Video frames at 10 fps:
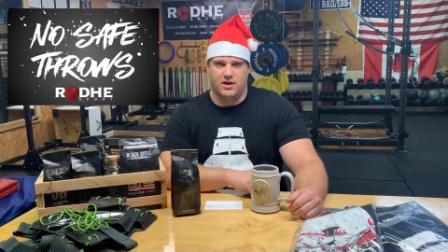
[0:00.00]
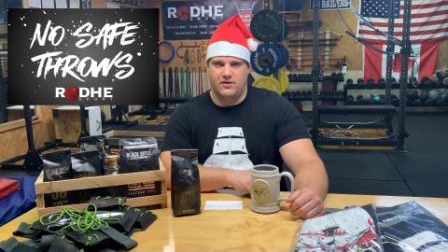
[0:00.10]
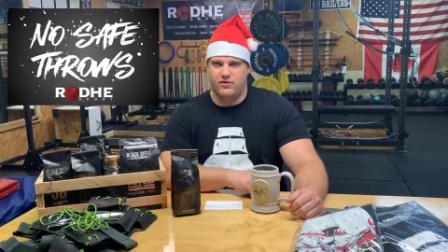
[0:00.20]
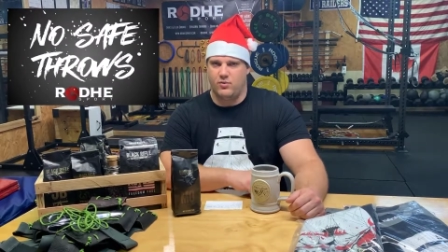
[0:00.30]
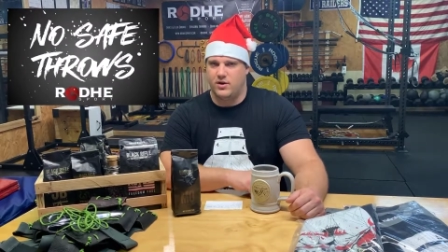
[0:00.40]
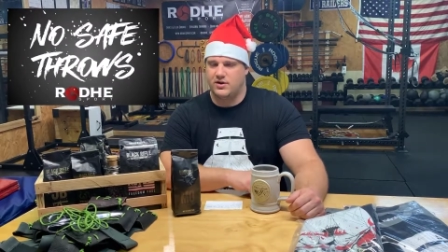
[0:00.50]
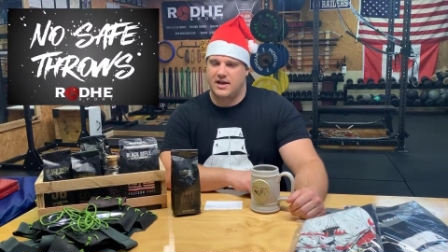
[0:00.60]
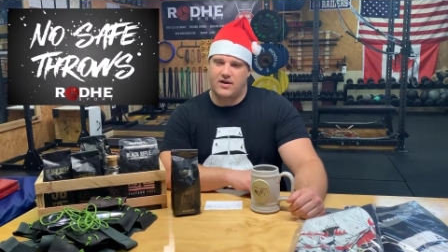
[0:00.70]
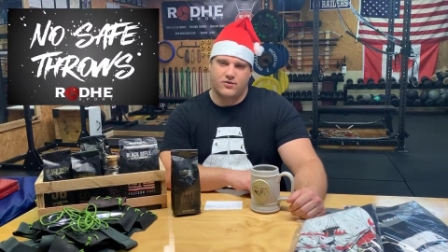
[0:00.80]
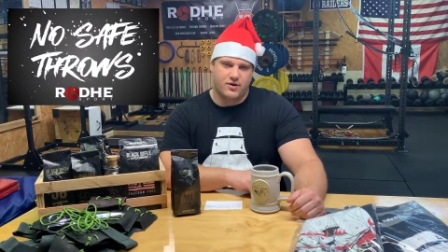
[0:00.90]
If you want to
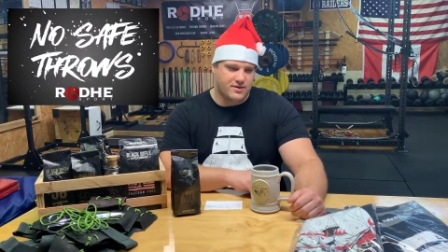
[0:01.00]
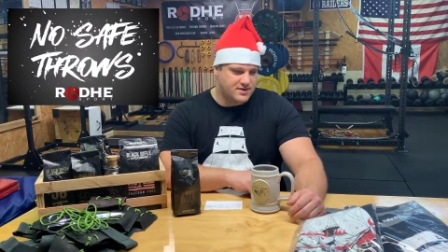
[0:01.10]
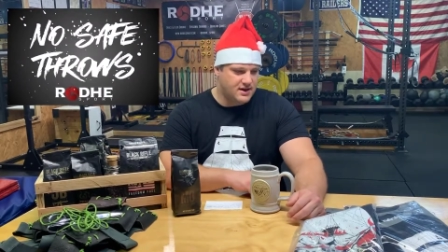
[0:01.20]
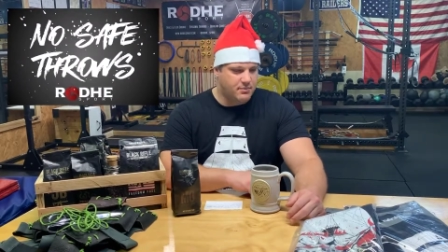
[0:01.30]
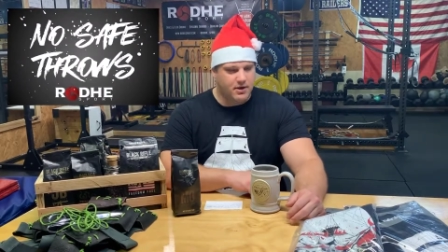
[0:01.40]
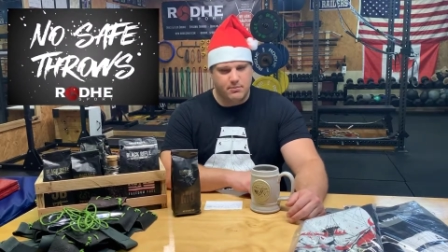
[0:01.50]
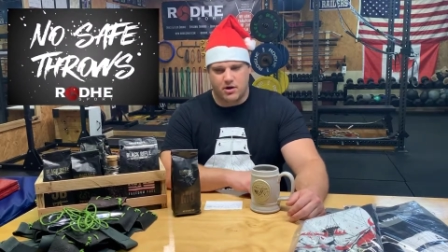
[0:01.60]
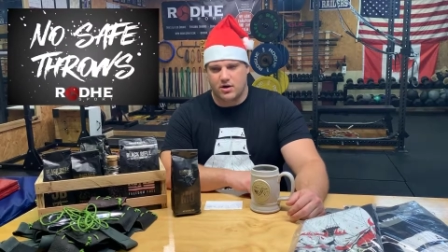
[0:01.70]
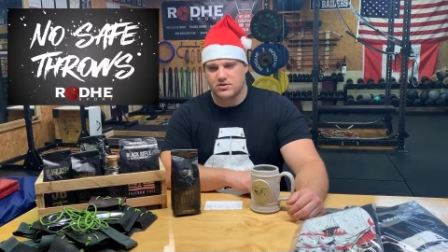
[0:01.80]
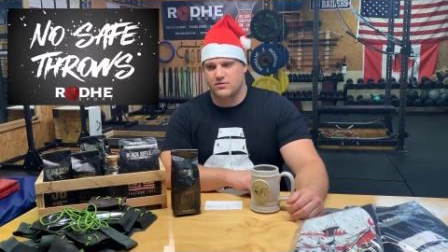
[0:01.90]
count for your NCAA
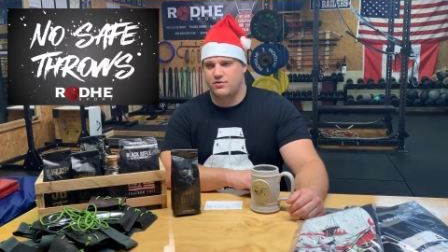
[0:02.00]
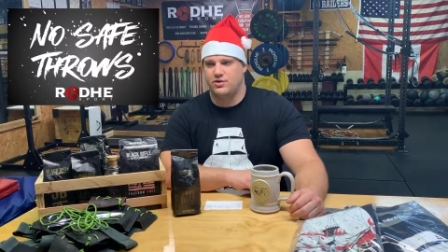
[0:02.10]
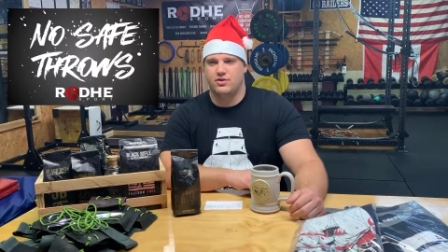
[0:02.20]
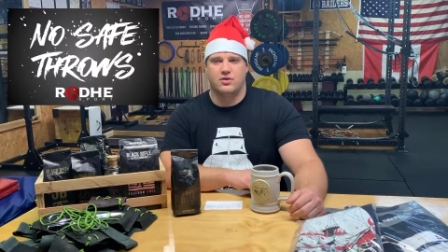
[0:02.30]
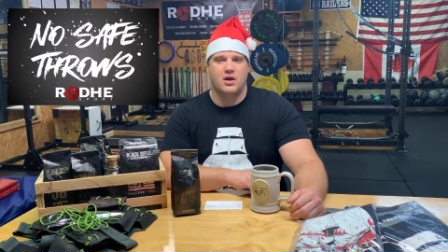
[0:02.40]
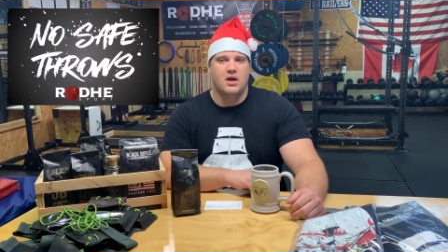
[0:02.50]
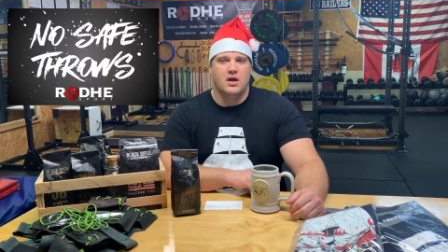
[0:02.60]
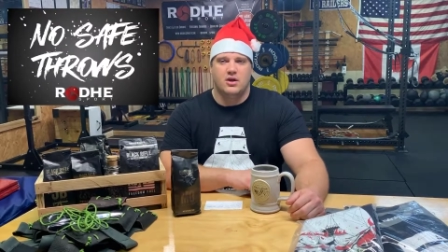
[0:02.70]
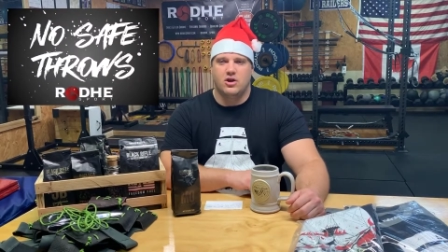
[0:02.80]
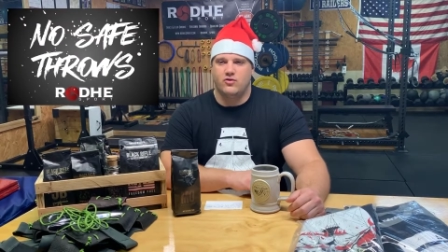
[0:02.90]
marks, or for your,
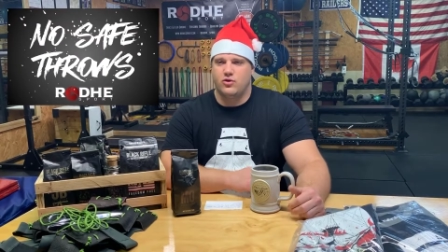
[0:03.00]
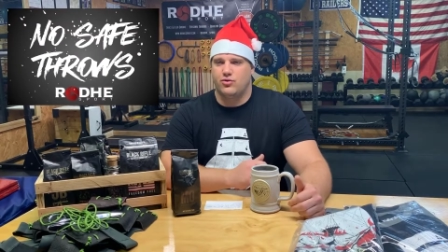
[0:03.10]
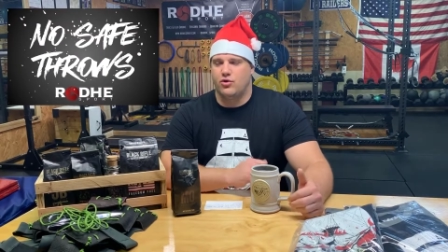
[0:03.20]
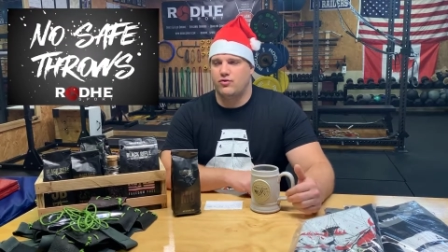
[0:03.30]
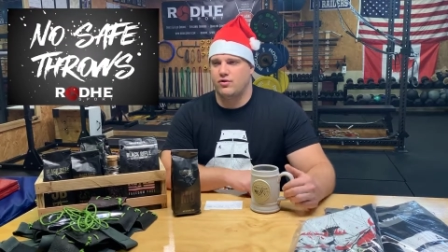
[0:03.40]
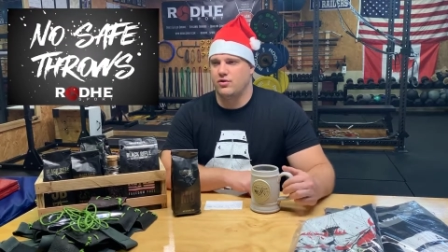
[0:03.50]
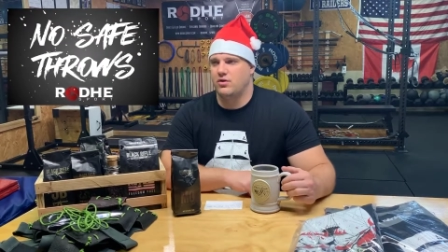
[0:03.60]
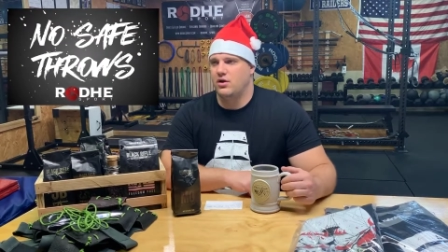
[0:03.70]
if you throw for,